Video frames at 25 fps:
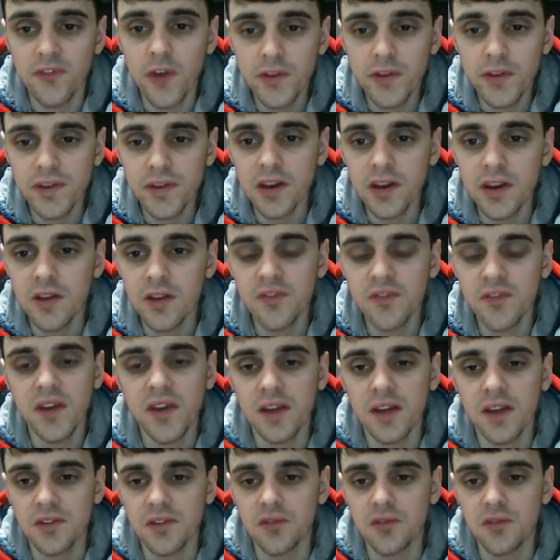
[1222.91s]

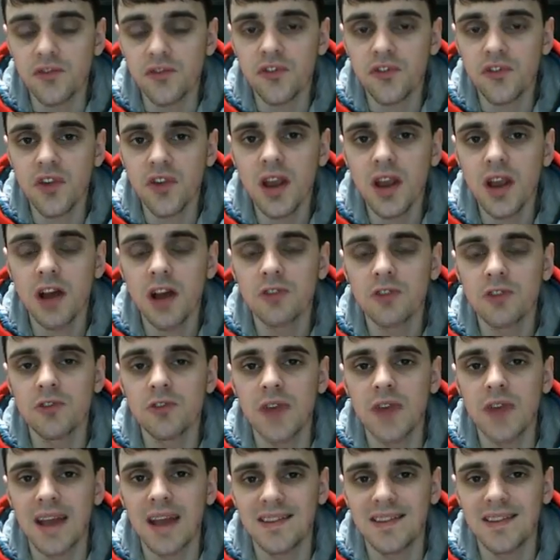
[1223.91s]

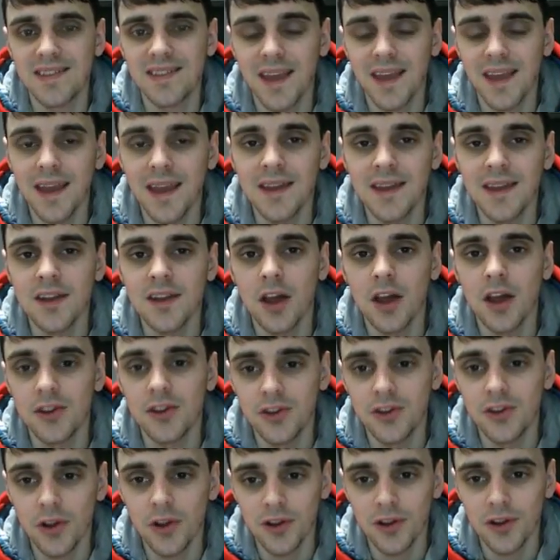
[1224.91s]

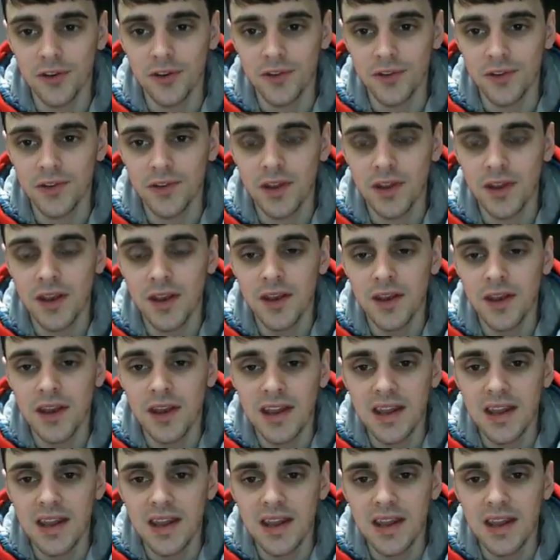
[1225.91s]
$39,310.